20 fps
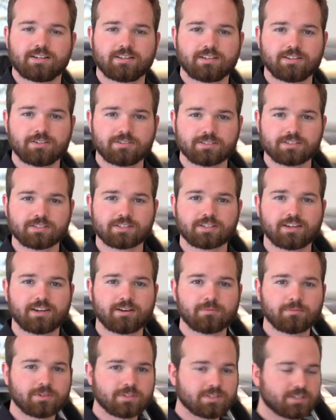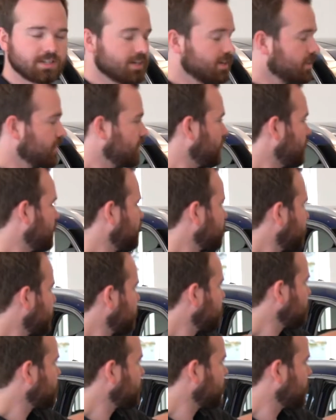it uses cameras
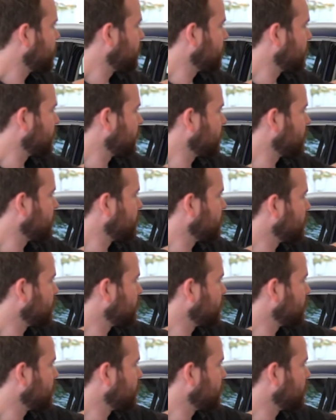right up on the